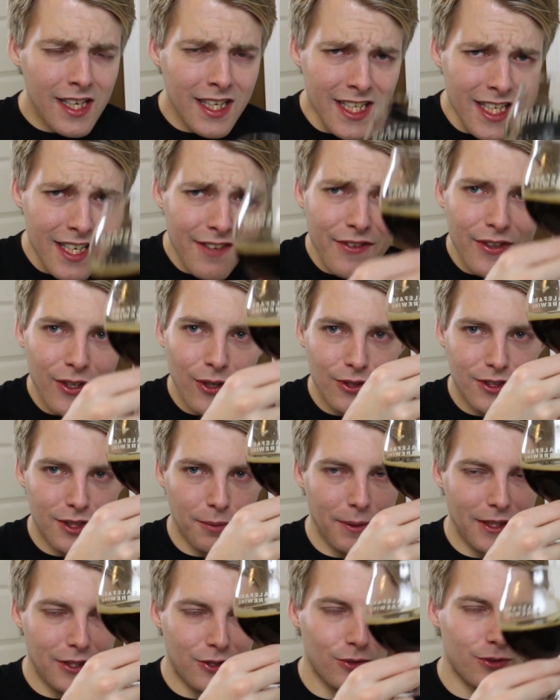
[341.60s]
even though it's
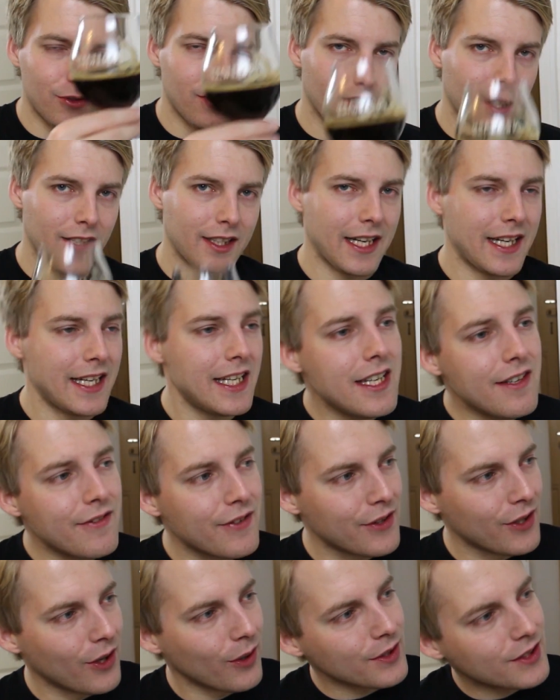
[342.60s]
a bit too dark, and
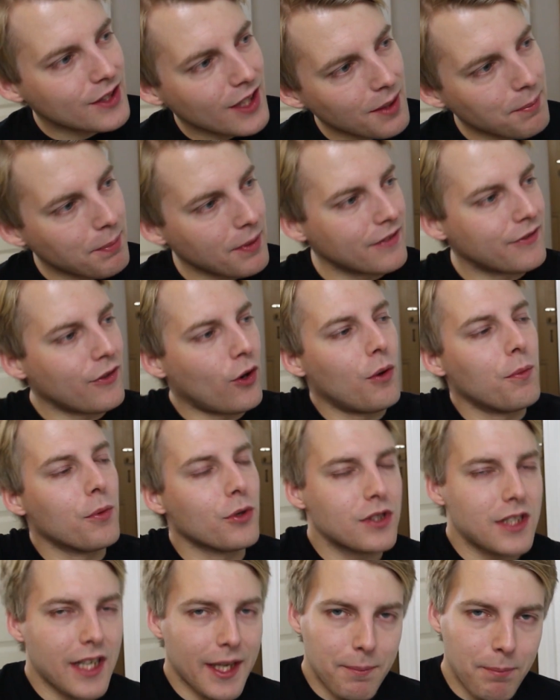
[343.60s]
even though it's got a bit of
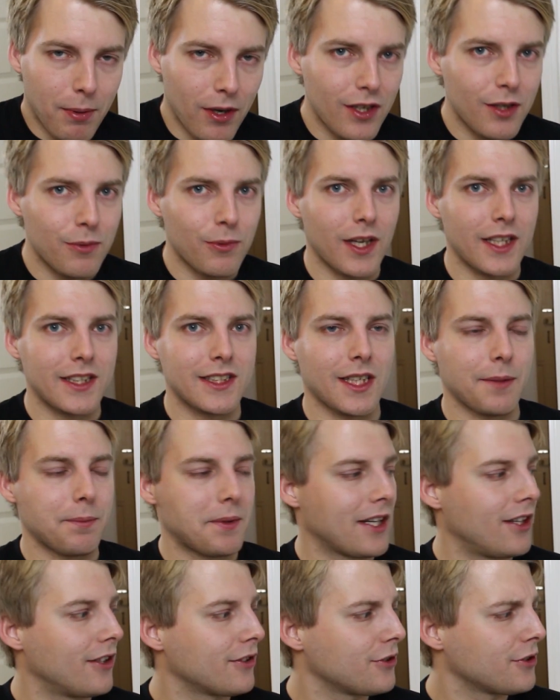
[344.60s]
almost like barley wine type
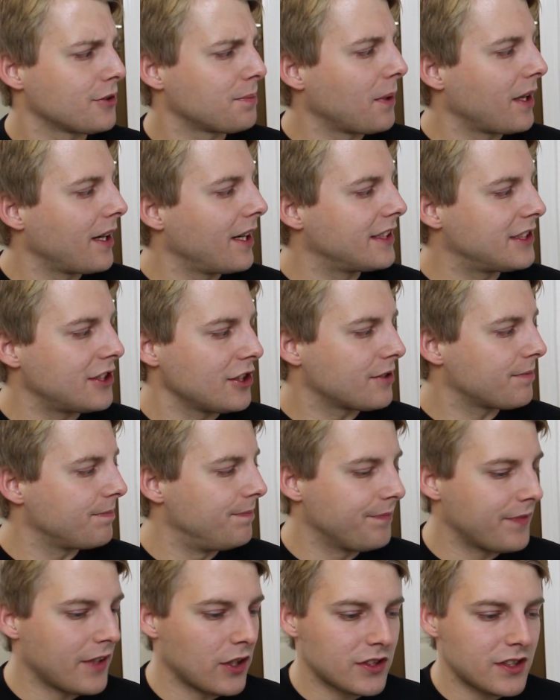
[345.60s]
characters, but it's just
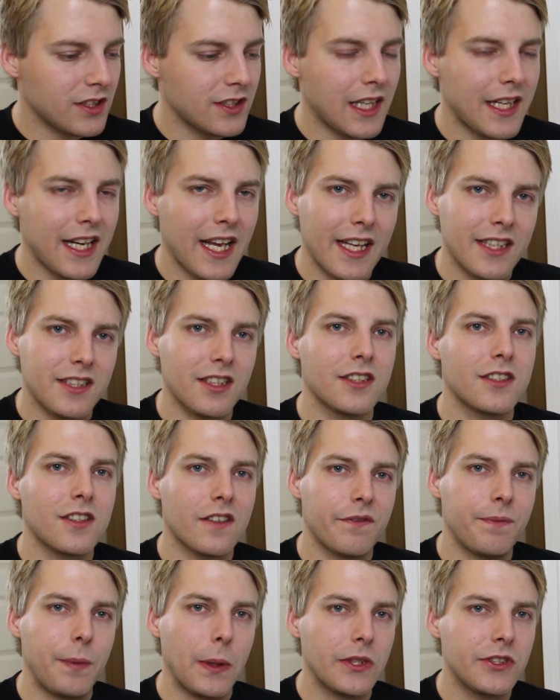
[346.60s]
there's still that essence
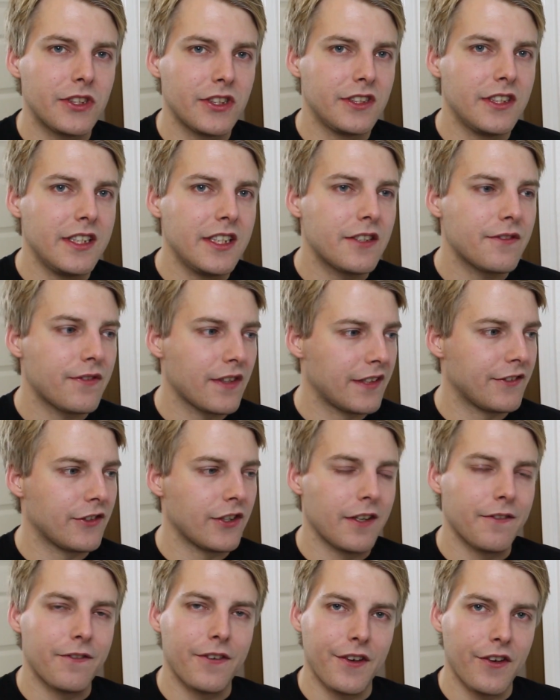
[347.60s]
of Belgian yeast
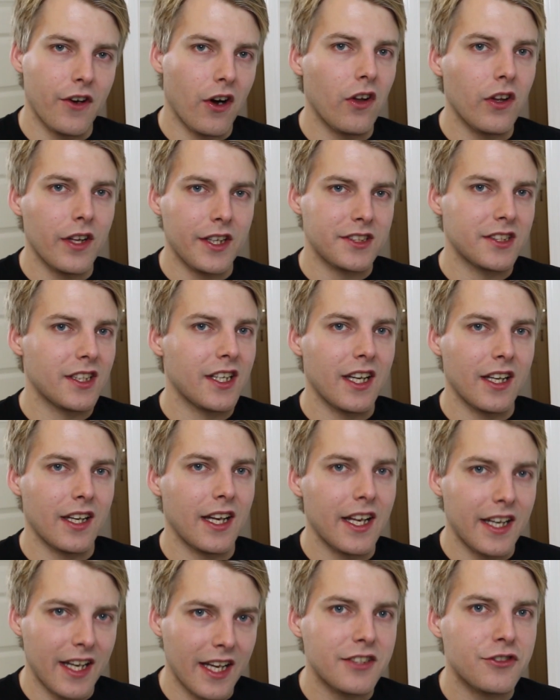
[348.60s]
flavor and phenolics and,
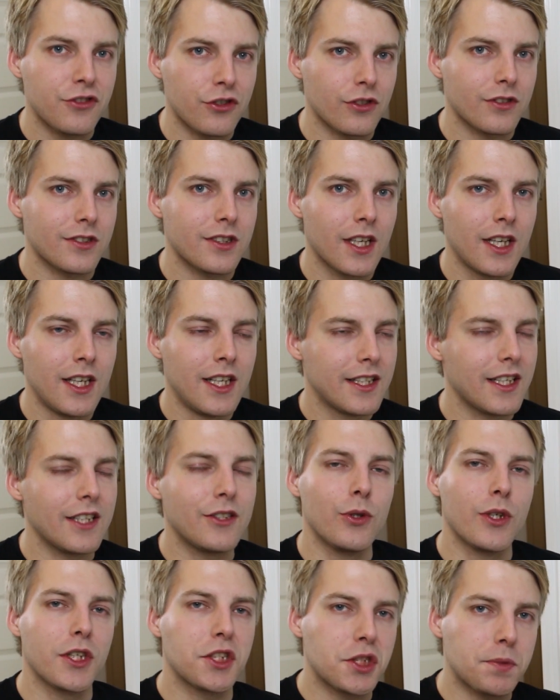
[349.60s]
and esters
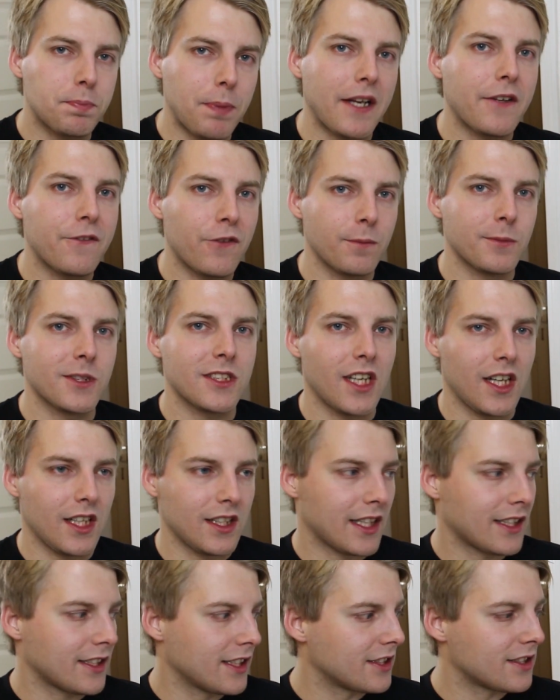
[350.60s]
that you expect from a style
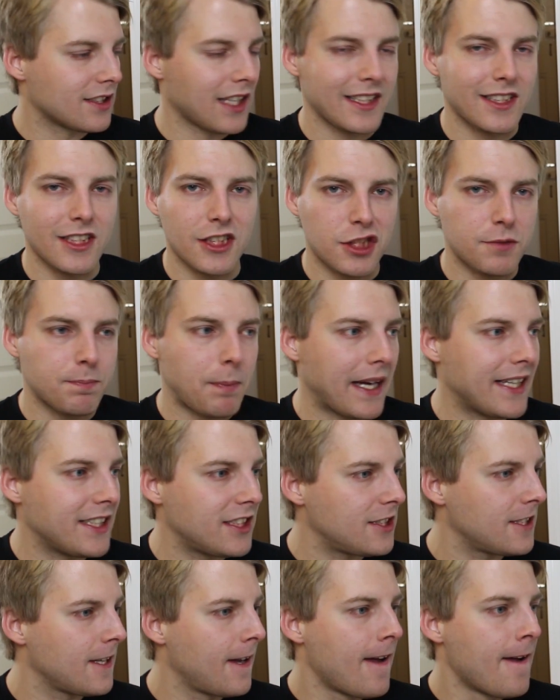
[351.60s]
like this. Like the
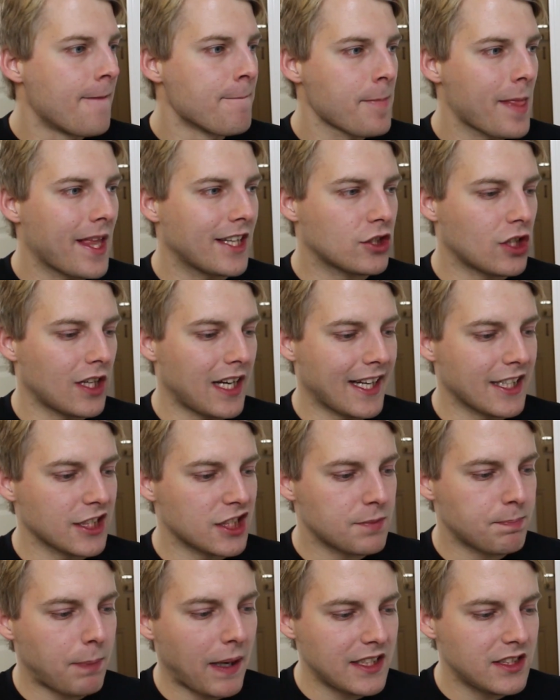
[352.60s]
spice, it's got like a
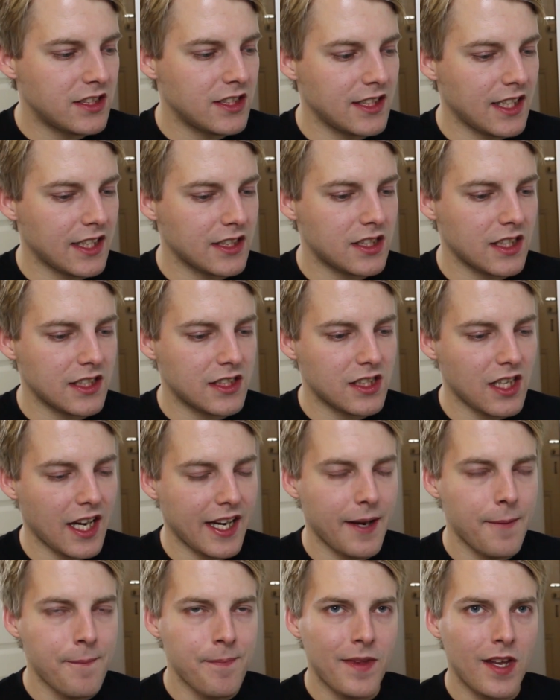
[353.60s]
spiciness. It's
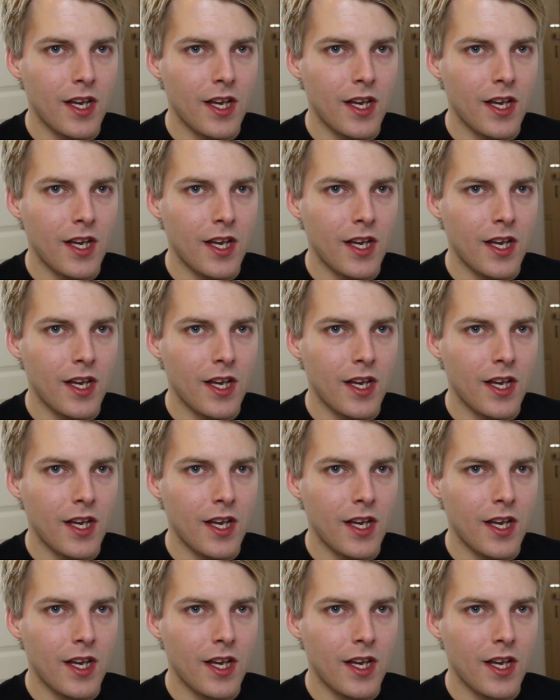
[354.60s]
like